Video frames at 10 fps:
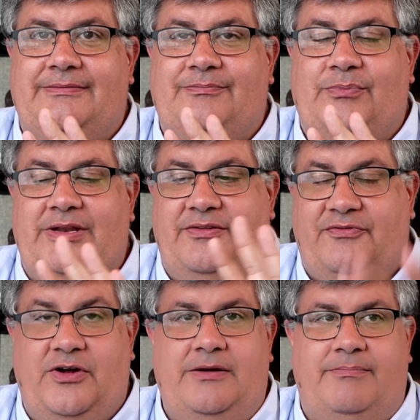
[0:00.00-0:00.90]
in the
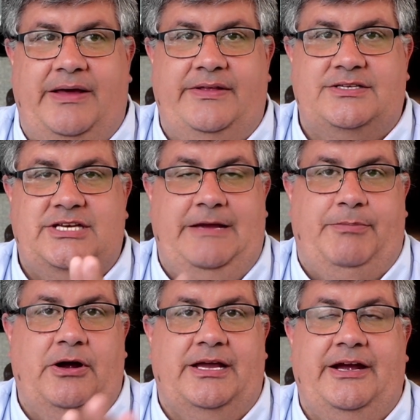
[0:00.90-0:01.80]
front by the skate
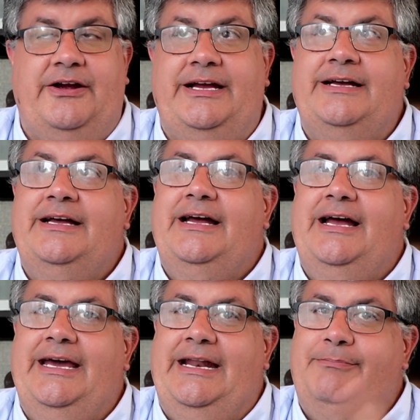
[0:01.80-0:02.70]
park area,
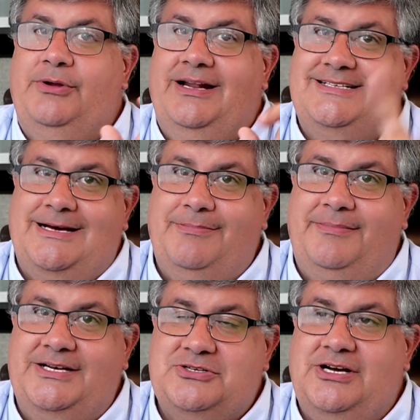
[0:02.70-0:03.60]
and I put it on top of
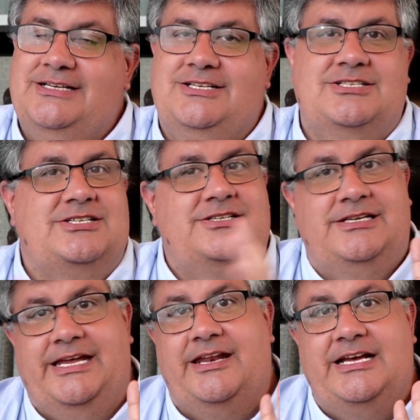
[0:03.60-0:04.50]
my truck just to
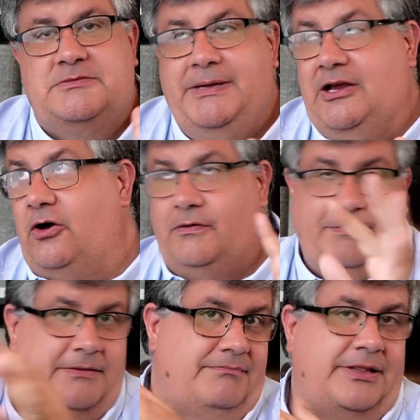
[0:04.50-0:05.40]
get a nice big
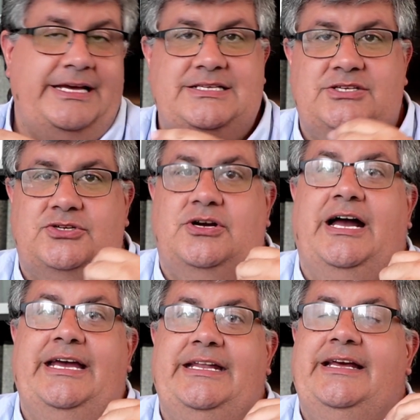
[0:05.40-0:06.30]
open place to
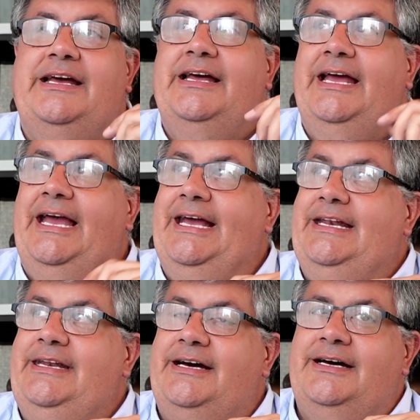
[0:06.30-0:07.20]
try it.
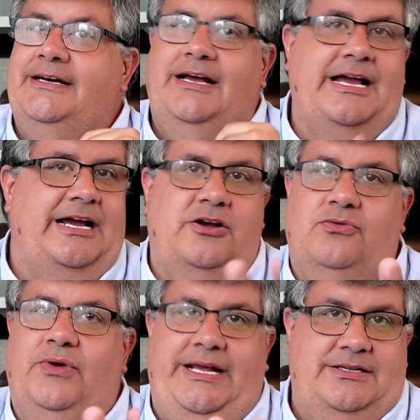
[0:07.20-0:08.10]
And I got
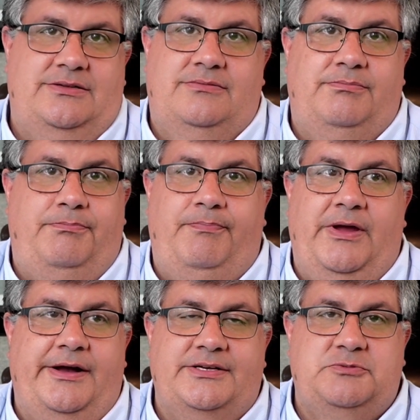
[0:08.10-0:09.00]
great
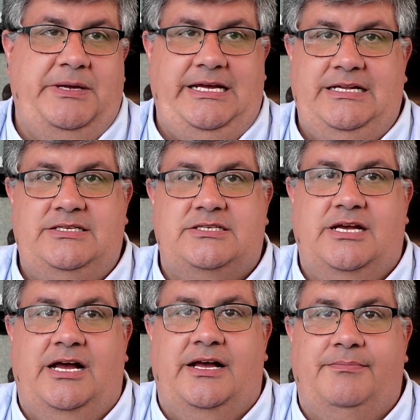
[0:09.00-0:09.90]
speeds
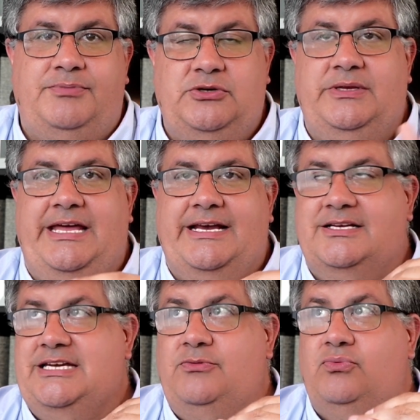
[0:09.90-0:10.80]
doing that,
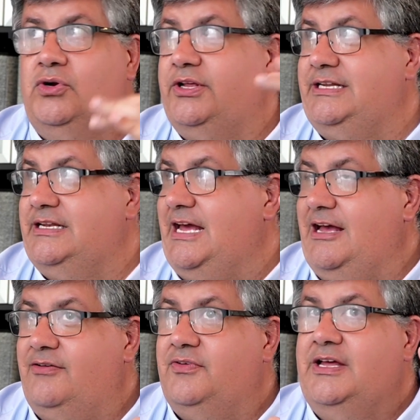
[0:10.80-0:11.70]
because I really didn't
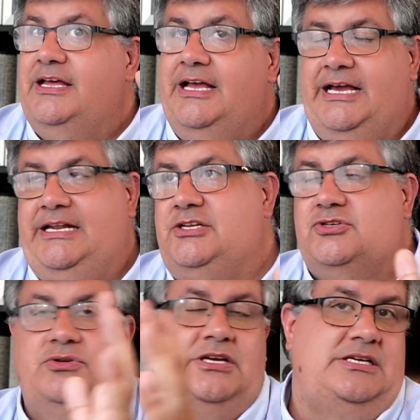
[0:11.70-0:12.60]
have any
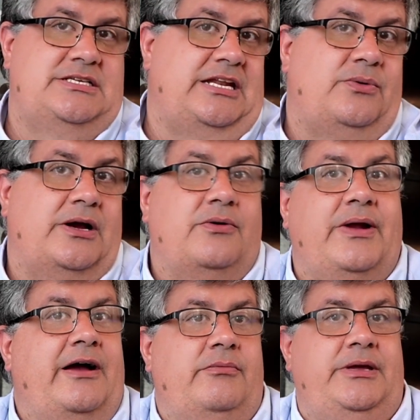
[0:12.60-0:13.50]
trees anywhere
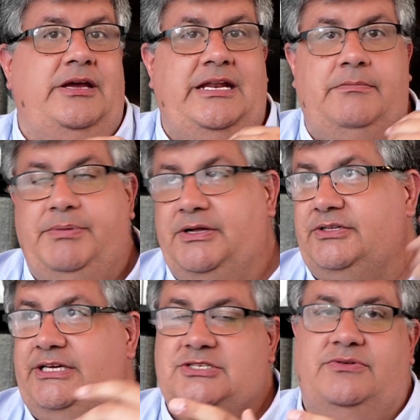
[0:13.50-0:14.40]
around me, any
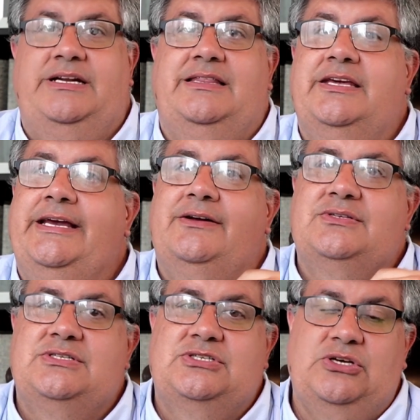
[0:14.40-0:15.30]
buildings or anything
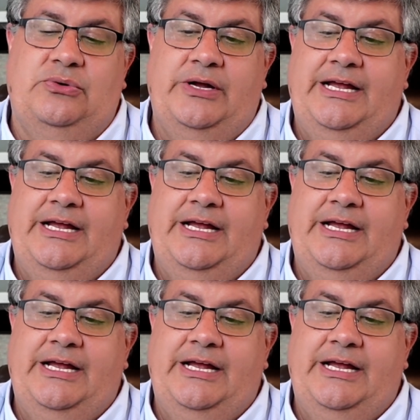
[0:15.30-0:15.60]
else. And so